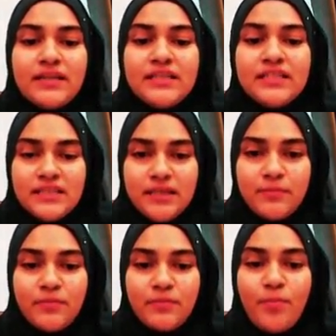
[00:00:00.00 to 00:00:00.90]

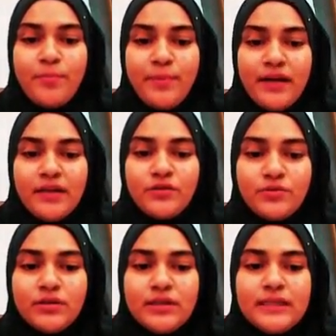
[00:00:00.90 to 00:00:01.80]
partnership
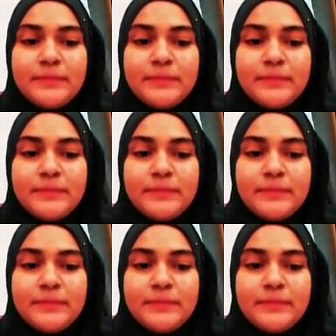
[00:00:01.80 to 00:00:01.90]
compared to